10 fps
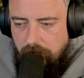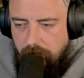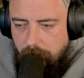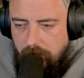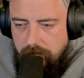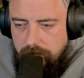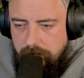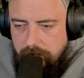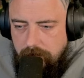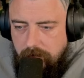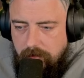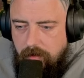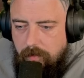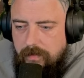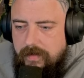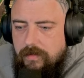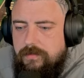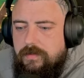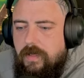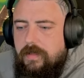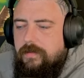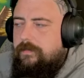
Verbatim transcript: Up 1. There we go, $1,000.